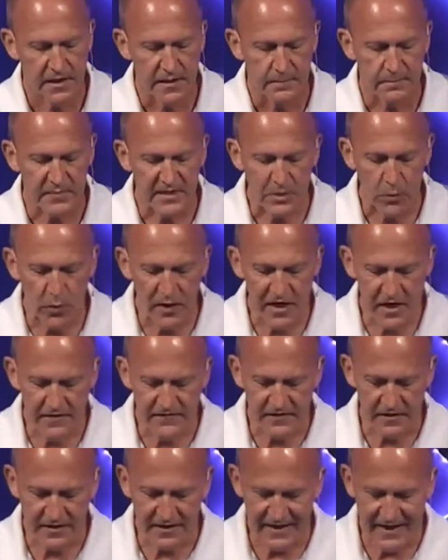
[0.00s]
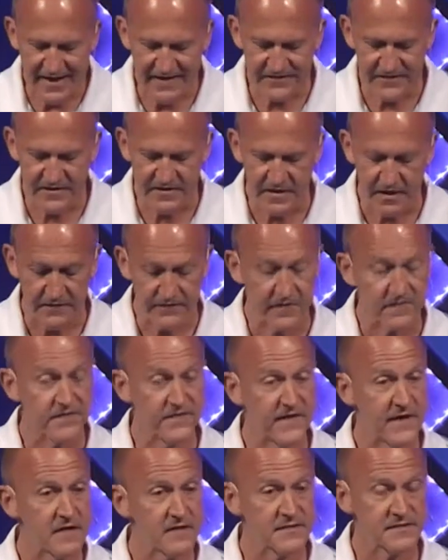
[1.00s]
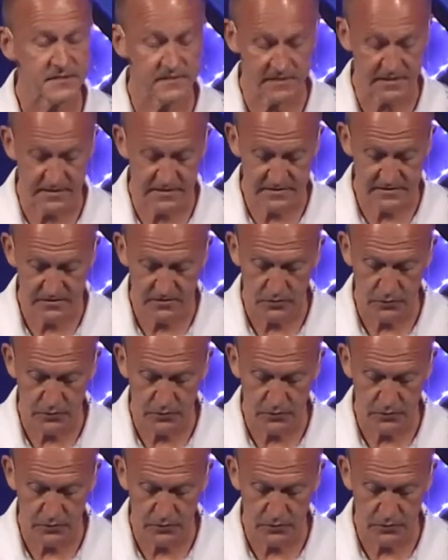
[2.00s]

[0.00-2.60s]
Beware of the leaven of the Pharisees,